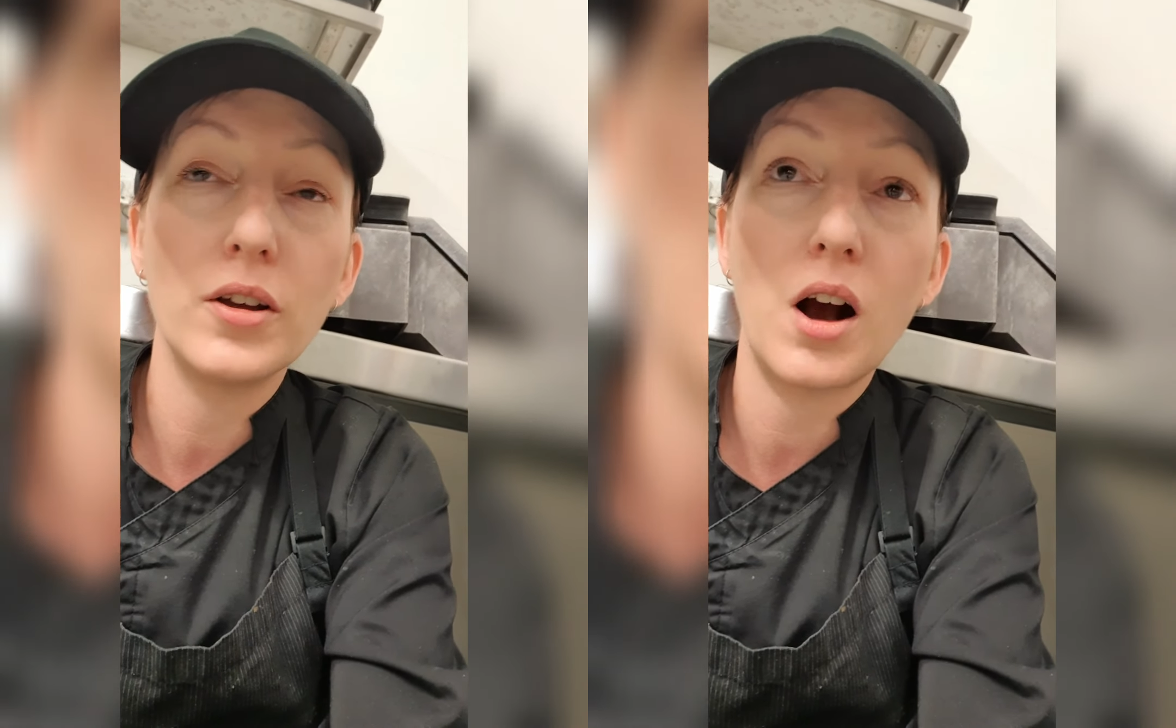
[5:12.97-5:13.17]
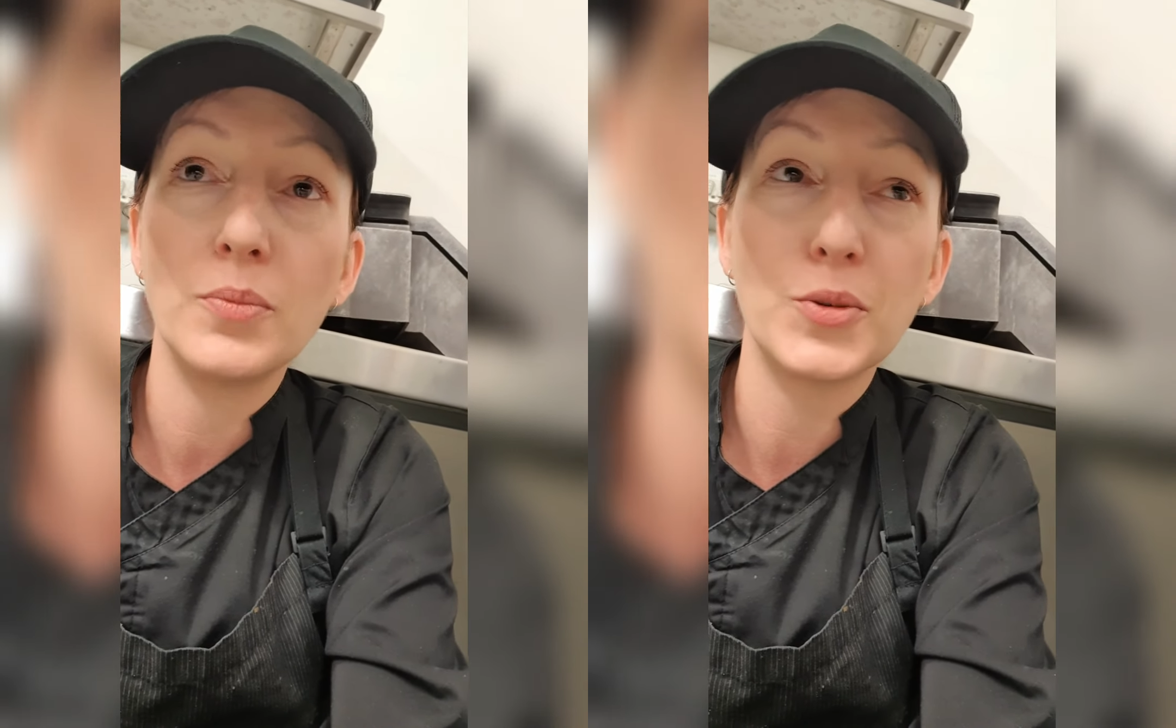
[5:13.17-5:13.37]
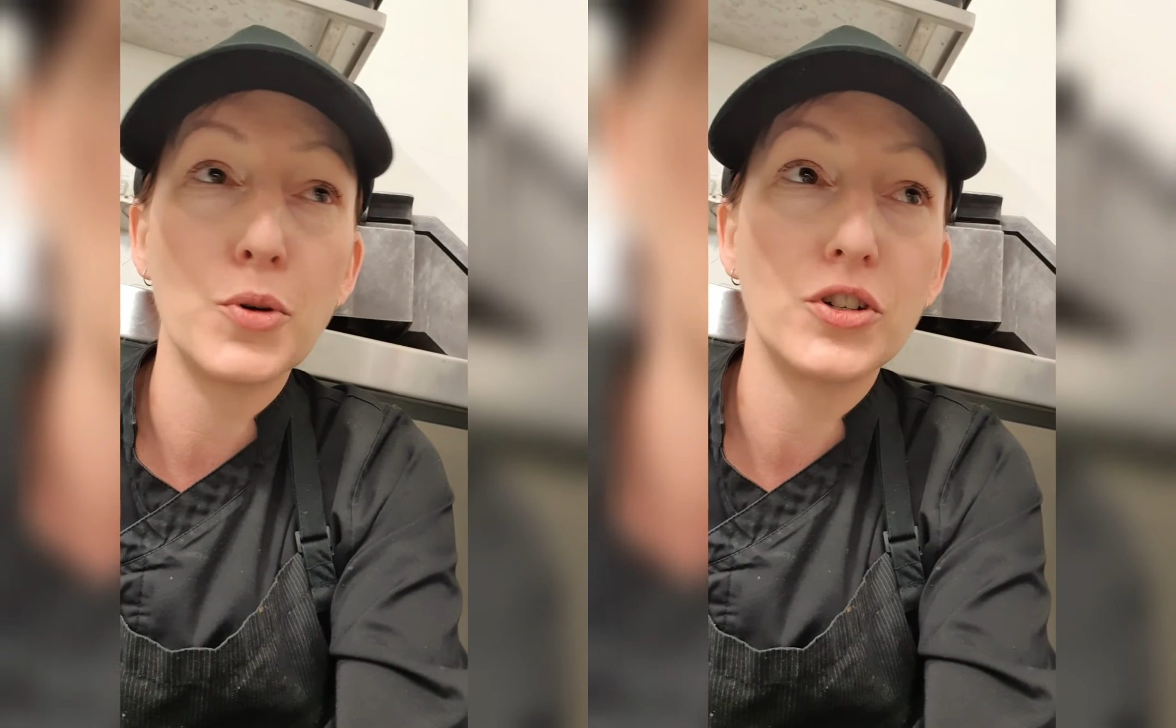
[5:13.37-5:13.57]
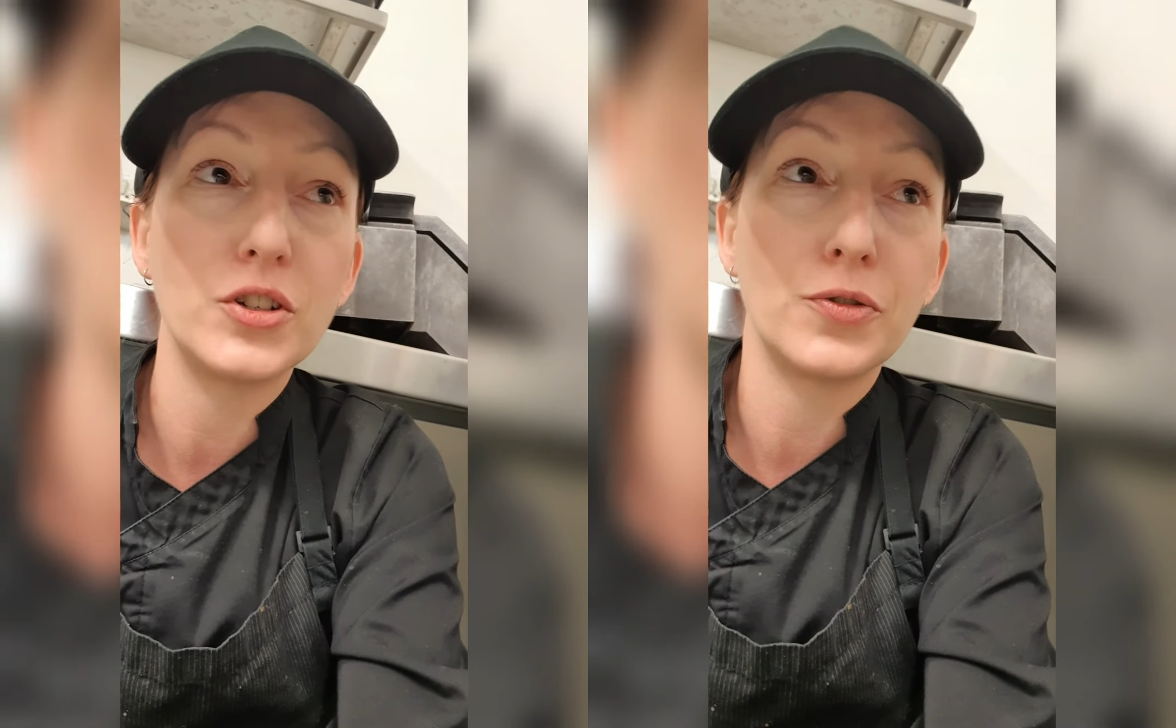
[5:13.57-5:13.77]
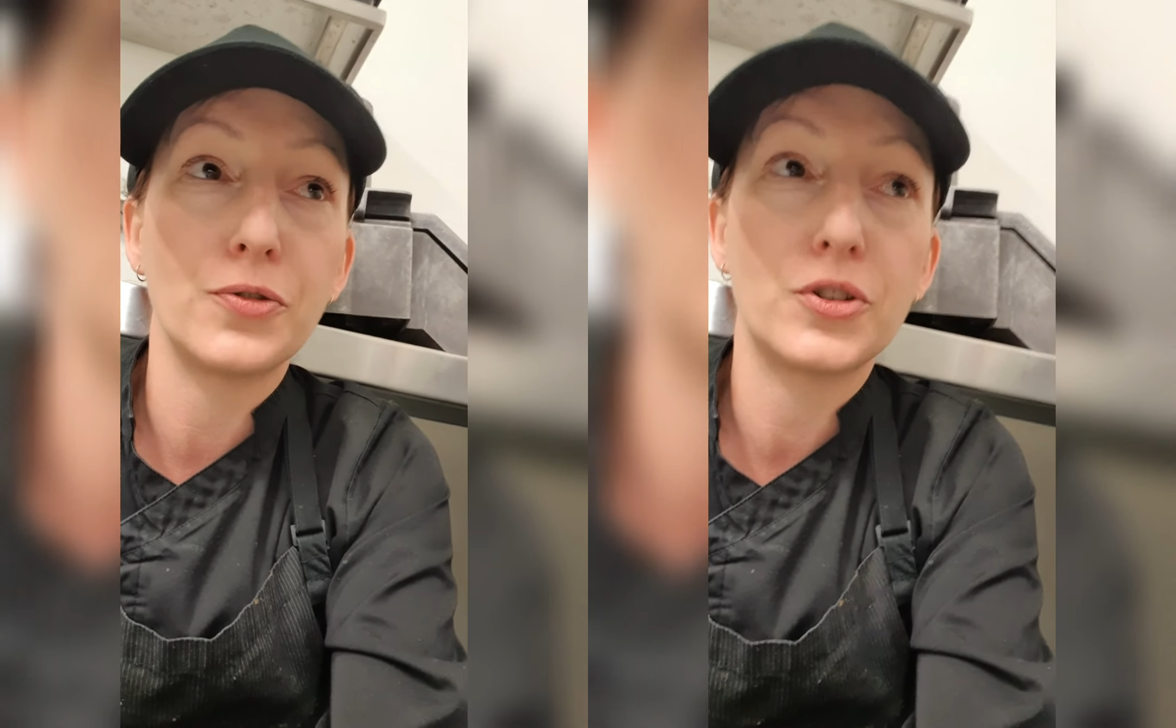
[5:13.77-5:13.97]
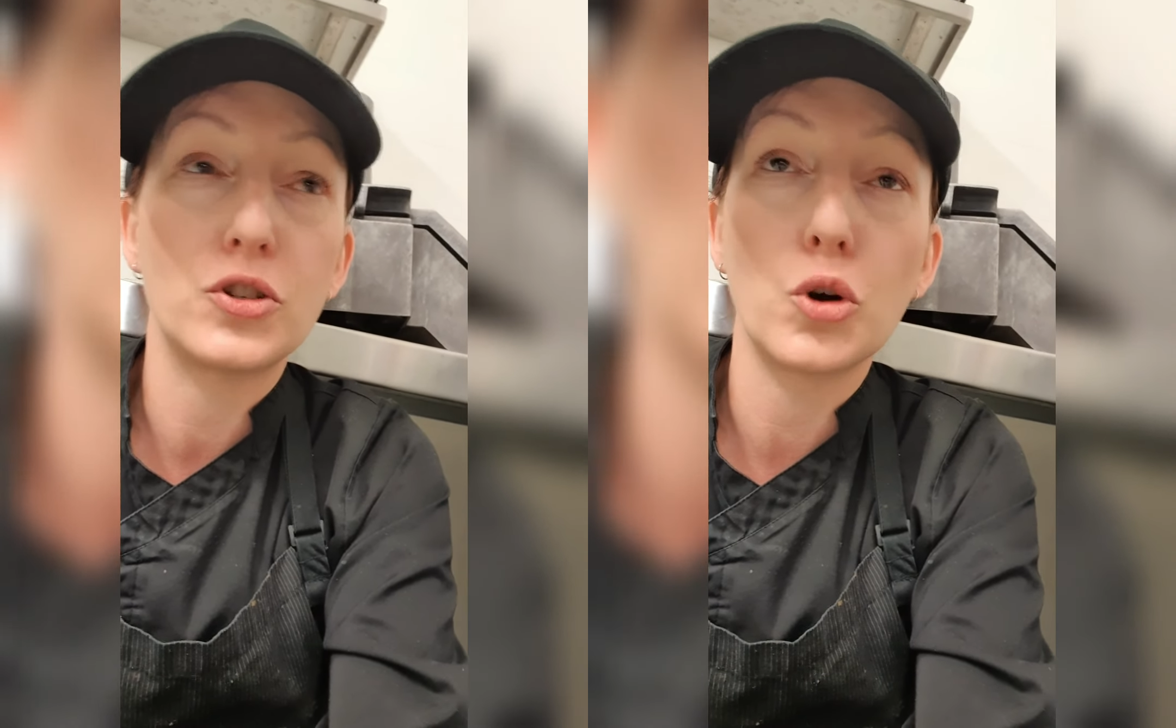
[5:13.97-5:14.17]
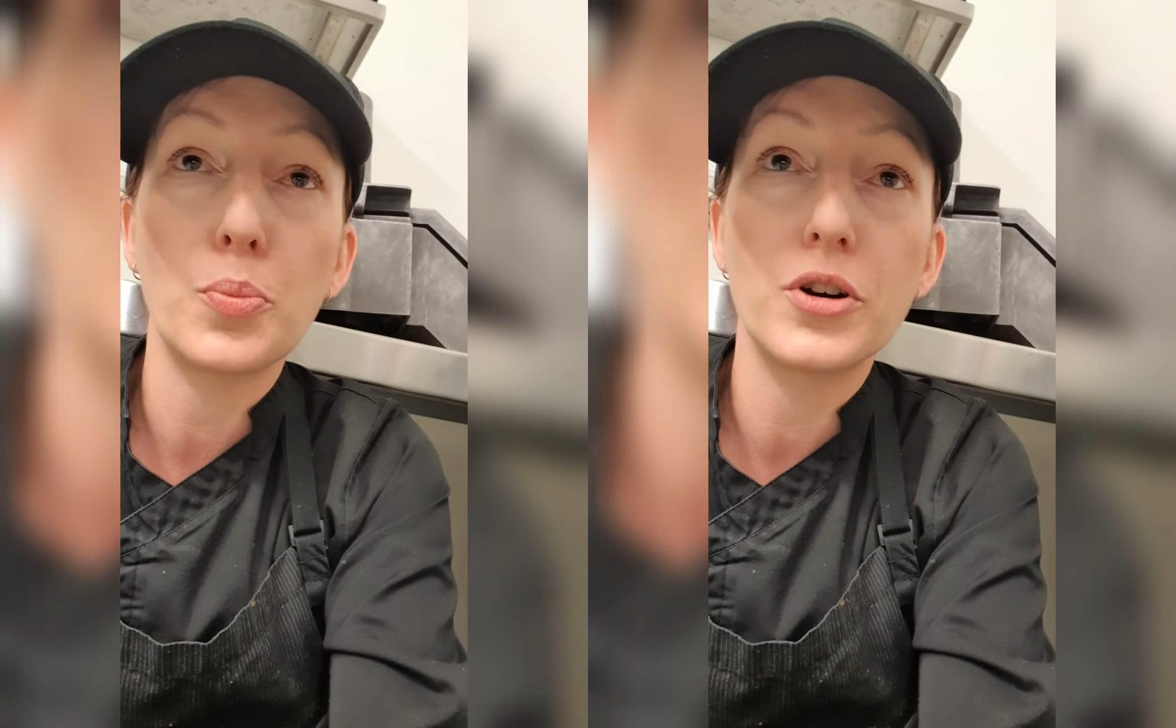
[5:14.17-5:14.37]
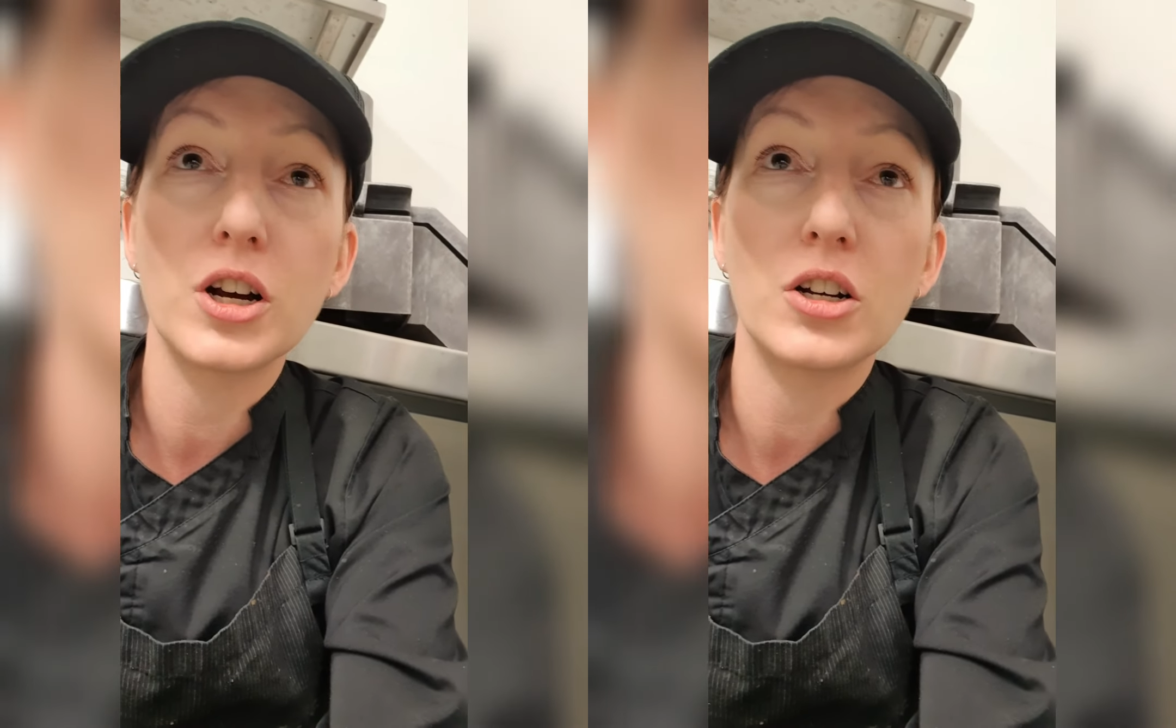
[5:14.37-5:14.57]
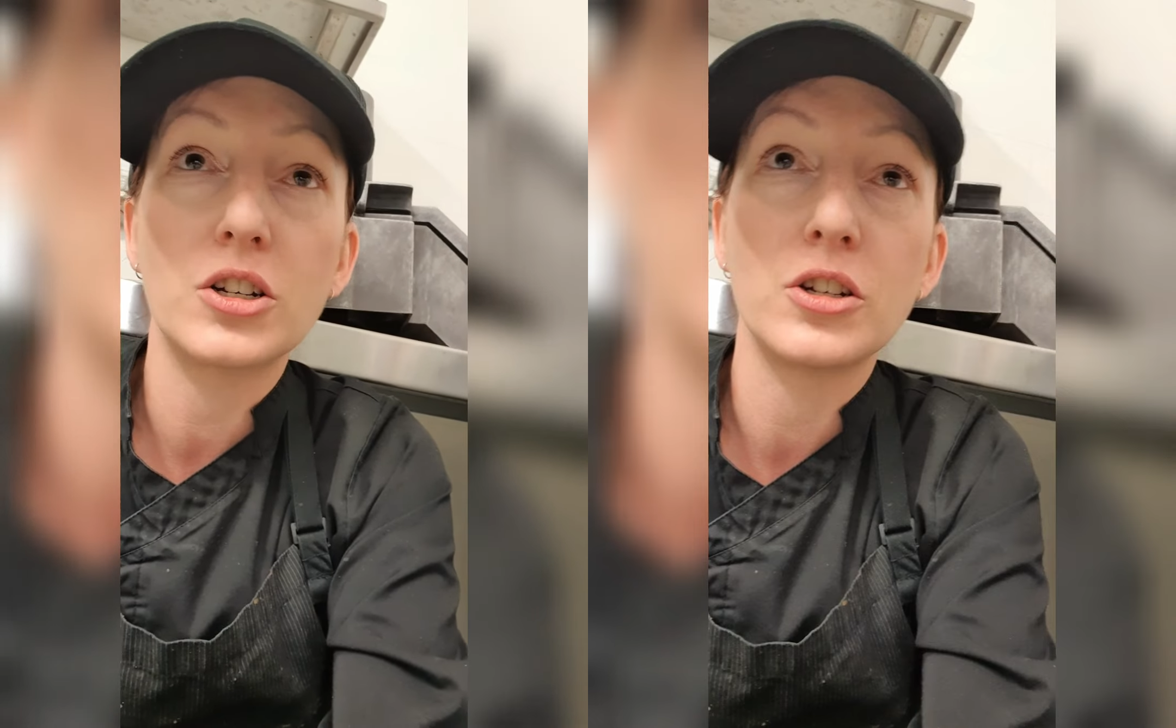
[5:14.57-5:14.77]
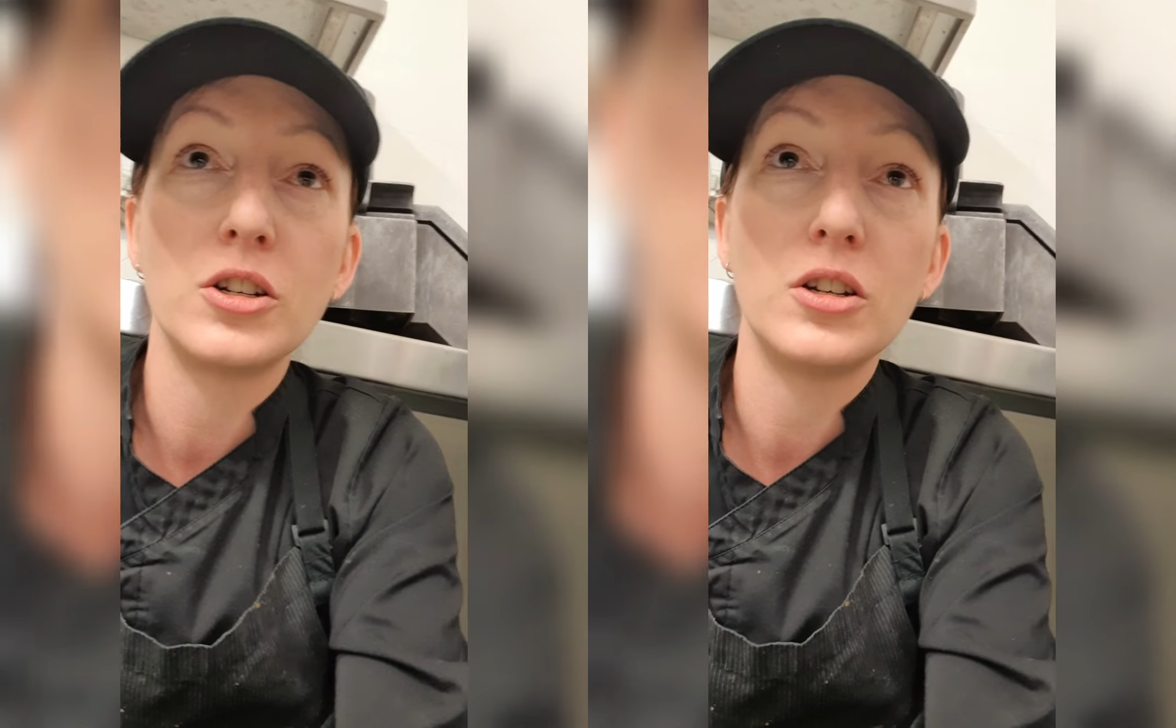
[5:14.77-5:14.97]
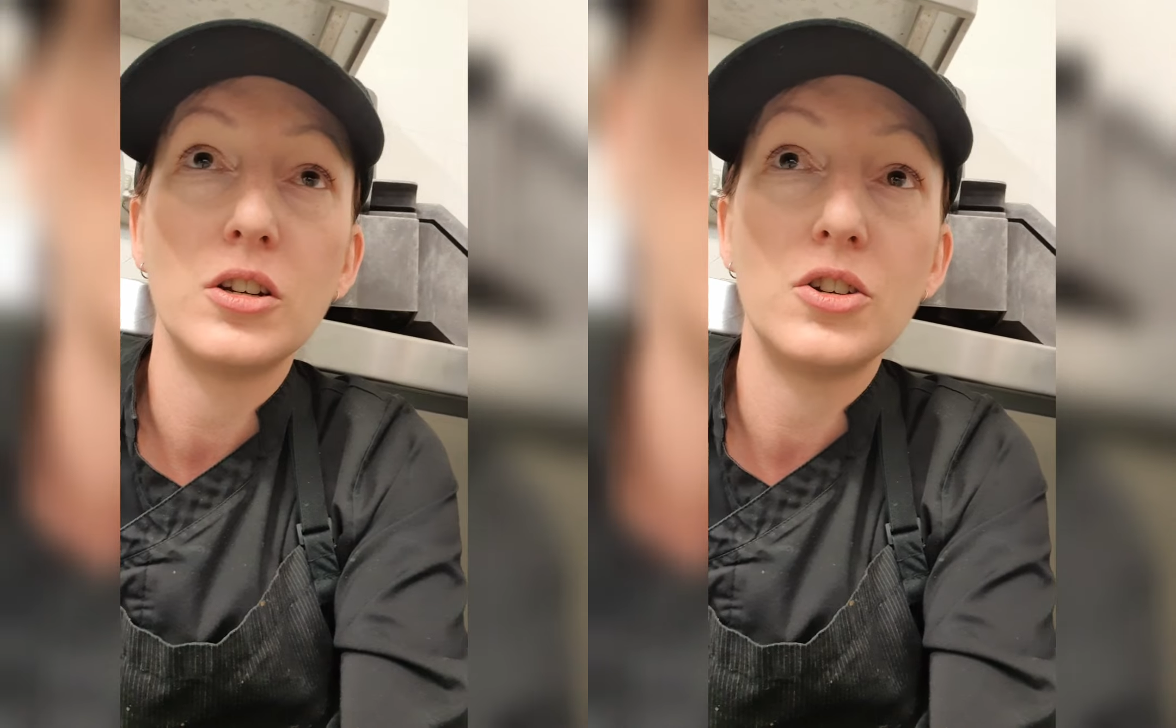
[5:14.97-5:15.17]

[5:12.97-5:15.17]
I'm supposed to stop production